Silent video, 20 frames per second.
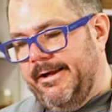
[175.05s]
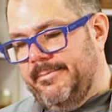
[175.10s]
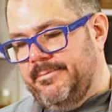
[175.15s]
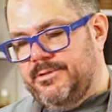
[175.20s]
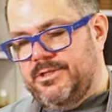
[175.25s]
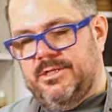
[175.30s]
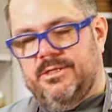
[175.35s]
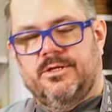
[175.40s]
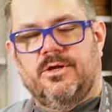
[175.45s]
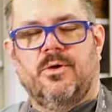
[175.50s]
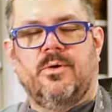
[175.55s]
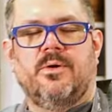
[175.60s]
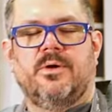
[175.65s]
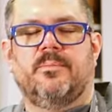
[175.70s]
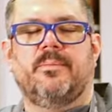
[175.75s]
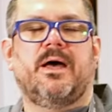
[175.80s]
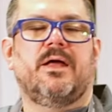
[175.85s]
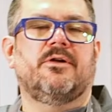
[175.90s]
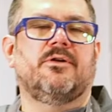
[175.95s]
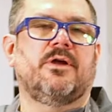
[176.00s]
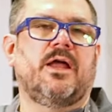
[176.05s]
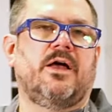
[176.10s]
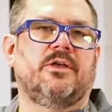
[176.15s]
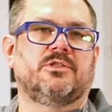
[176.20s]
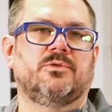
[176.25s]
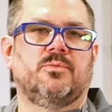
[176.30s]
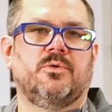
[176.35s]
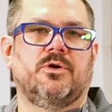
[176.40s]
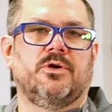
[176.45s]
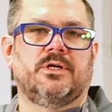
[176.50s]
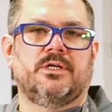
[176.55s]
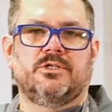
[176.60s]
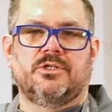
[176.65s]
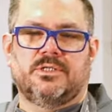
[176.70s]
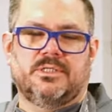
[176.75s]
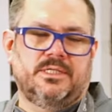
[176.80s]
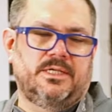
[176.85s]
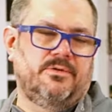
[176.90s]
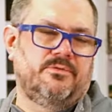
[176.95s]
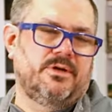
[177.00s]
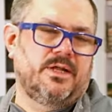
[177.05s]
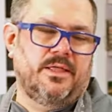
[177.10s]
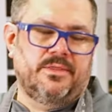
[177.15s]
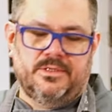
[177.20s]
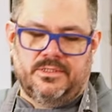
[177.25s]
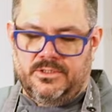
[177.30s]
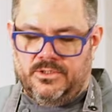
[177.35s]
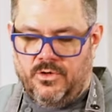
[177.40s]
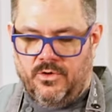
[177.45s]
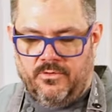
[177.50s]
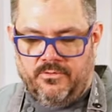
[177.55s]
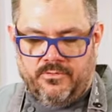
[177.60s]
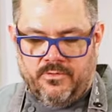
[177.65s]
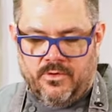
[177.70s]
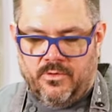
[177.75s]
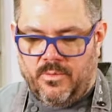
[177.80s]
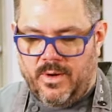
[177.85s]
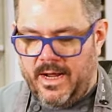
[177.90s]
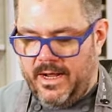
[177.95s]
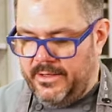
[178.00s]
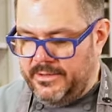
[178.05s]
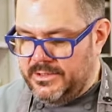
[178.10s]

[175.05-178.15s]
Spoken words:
She'd go about her housework and just leave it on the stove for a while.